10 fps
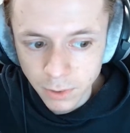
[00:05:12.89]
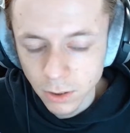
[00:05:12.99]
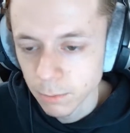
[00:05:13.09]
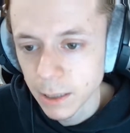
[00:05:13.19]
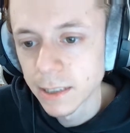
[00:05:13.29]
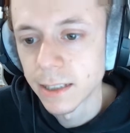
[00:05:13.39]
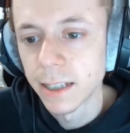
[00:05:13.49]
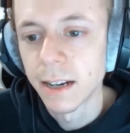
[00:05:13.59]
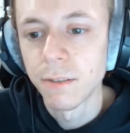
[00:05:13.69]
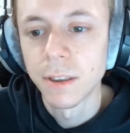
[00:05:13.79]
or
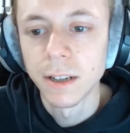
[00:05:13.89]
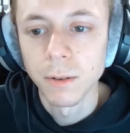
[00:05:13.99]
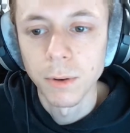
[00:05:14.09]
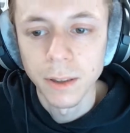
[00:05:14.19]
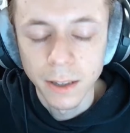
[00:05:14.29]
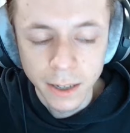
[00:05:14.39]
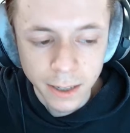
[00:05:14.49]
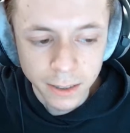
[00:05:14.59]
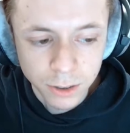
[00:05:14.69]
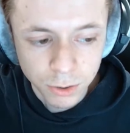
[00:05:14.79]
basically everything with
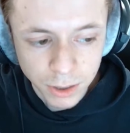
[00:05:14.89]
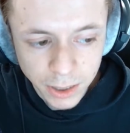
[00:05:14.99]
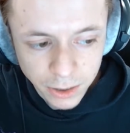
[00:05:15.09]
electronic